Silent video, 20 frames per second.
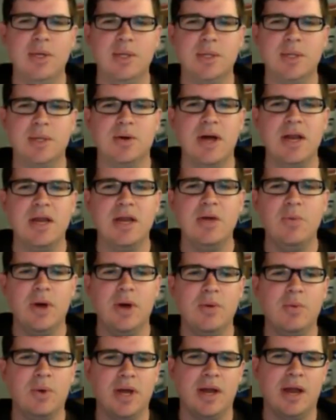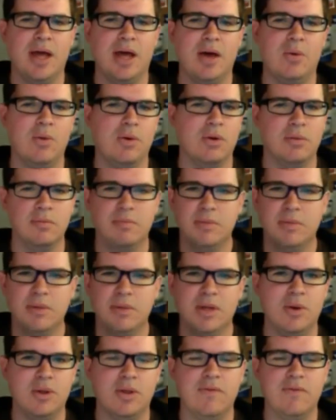Is there any way right now or,
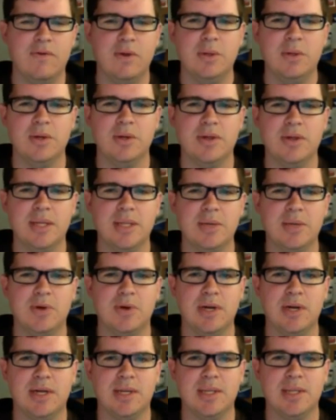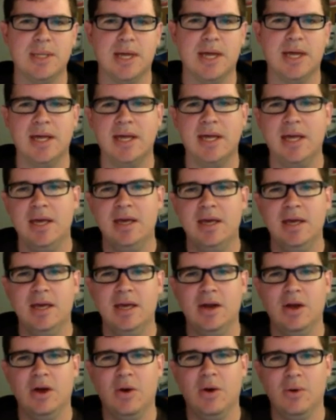in the future that someone could say,
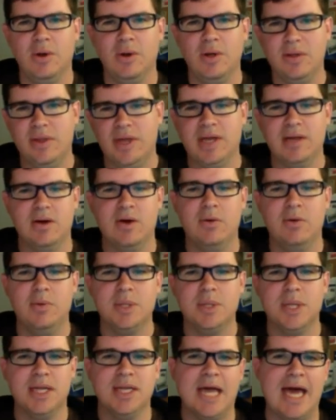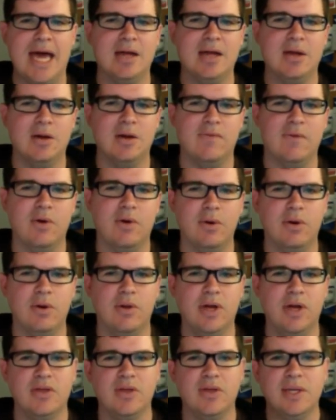like almost like tagging a photo,
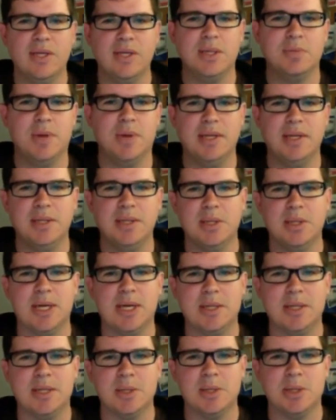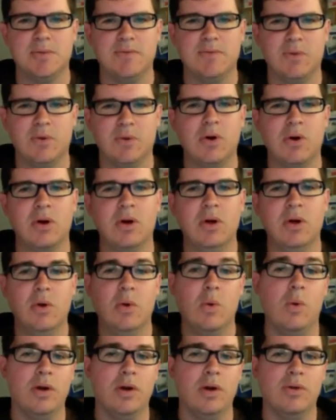like this is my suggestion for
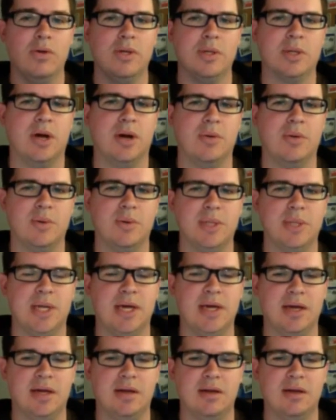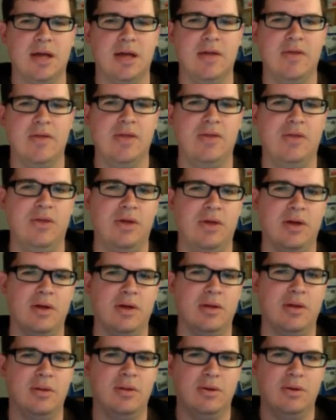where the shot was taken, and then
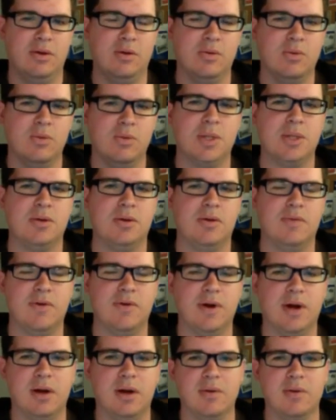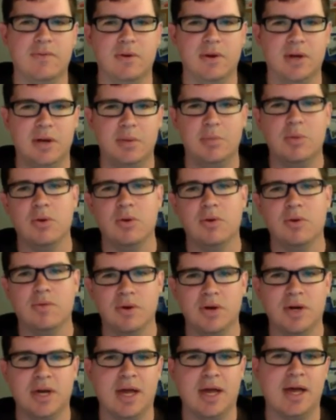the original photographer can approve
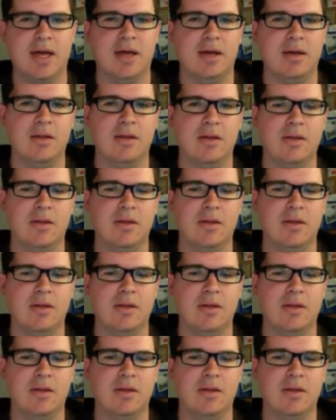or deny it?